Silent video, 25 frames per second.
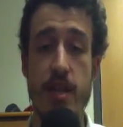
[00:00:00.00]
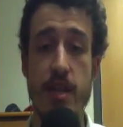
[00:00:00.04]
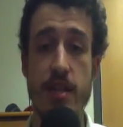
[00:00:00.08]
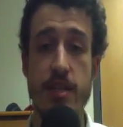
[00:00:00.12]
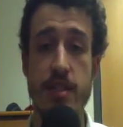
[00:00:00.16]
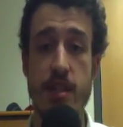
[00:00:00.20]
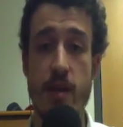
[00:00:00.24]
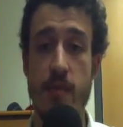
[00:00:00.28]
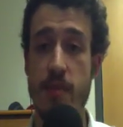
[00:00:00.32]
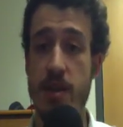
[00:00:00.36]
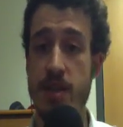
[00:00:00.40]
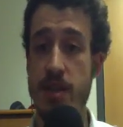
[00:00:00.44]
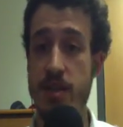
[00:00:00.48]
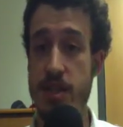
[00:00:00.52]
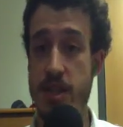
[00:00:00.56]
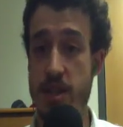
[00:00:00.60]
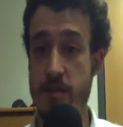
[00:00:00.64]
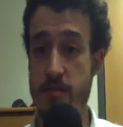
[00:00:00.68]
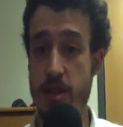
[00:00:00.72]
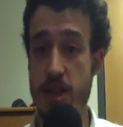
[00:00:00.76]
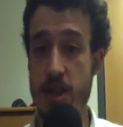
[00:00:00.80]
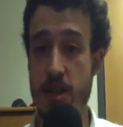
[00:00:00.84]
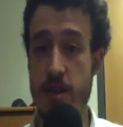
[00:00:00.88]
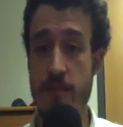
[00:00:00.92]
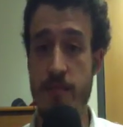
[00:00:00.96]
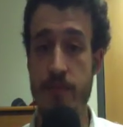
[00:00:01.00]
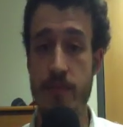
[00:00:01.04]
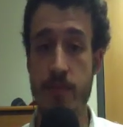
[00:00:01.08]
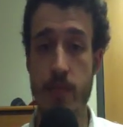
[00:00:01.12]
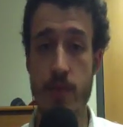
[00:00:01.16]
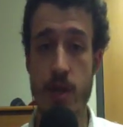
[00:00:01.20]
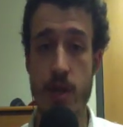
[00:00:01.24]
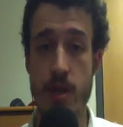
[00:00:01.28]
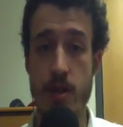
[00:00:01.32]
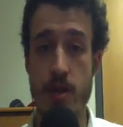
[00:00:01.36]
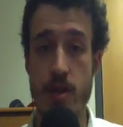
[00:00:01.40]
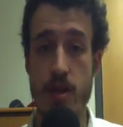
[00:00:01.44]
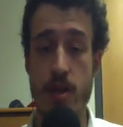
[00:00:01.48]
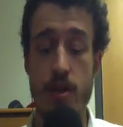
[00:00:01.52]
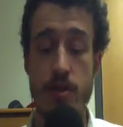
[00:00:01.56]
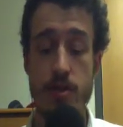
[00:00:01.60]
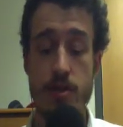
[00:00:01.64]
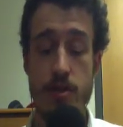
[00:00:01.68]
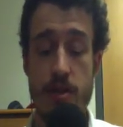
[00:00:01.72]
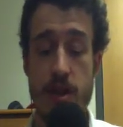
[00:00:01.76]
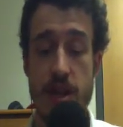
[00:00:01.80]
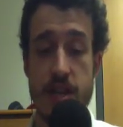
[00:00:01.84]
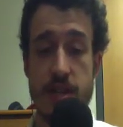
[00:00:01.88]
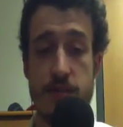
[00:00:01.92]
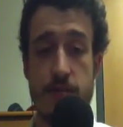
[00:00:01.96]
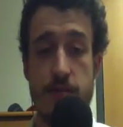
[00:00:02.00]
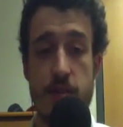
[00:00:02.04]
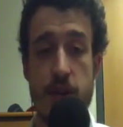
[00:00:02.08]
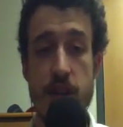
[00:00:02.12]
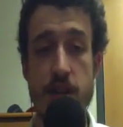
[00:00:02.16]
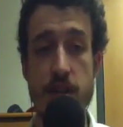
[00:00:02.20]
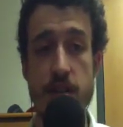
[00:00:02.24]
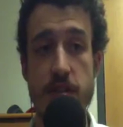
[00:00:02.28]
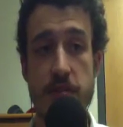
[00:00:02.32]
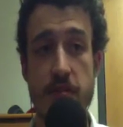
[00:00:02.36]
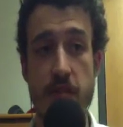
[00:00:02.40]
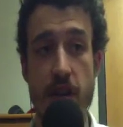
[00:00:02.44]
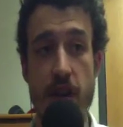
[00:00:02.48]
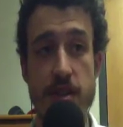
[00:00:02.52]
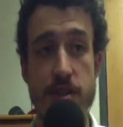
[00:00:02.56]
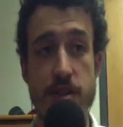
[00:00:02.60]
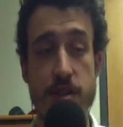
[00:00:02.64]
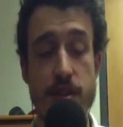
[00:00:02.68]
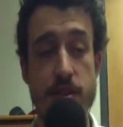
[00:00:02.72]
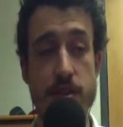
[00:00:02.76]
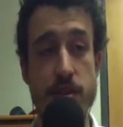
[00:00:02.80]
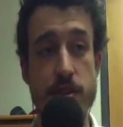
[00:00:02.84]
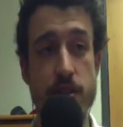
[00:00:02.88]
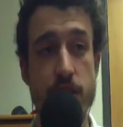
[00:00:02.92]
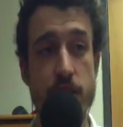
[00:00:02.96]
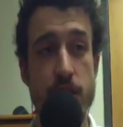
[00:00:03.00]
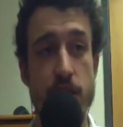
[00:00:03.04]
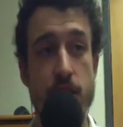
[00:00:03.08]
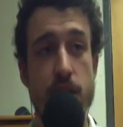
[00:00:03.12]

something similar. So that's for interfaces.